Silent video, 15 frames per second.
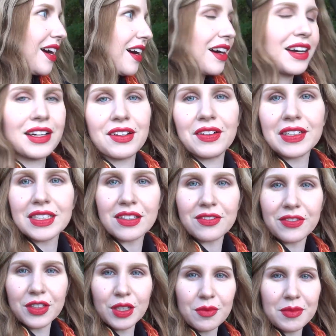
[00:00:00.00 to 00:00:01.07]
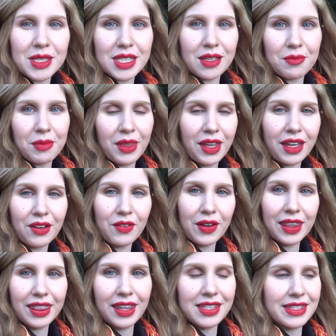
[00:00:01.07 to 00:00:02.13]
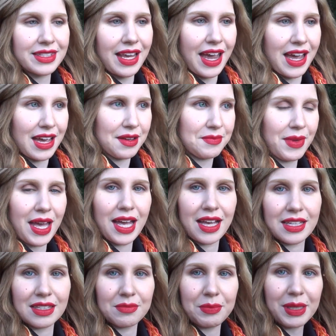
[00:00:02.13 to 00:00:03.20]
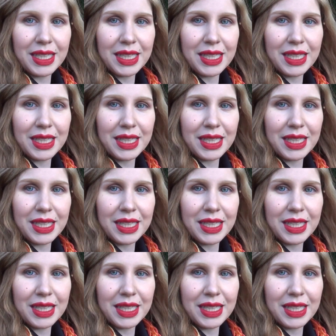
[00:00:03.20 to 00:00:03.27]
are going to film something with Sam as